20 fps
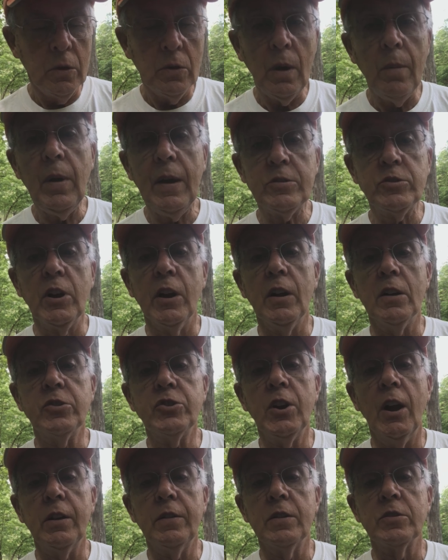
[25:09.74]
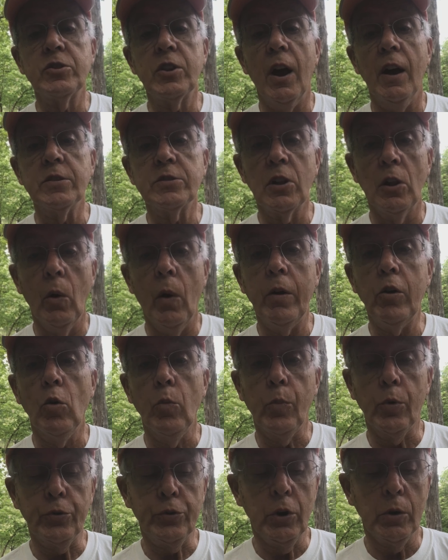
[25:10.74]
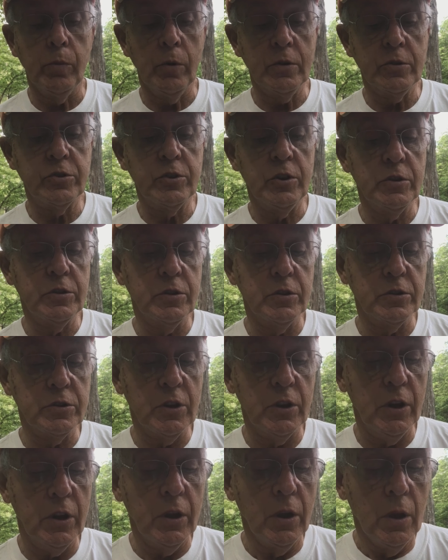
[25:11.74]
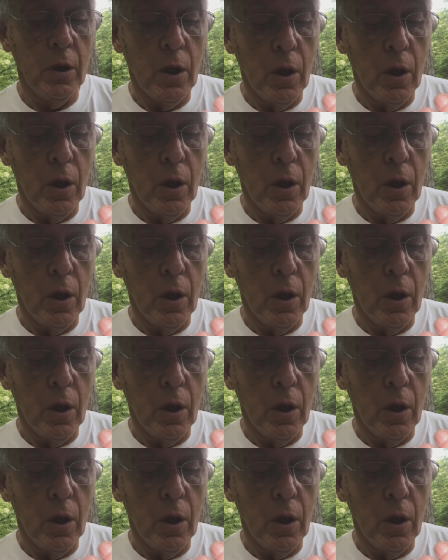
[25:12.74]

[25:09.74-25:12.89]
I'm actually going to check this guy's cloacal protuberance just to see.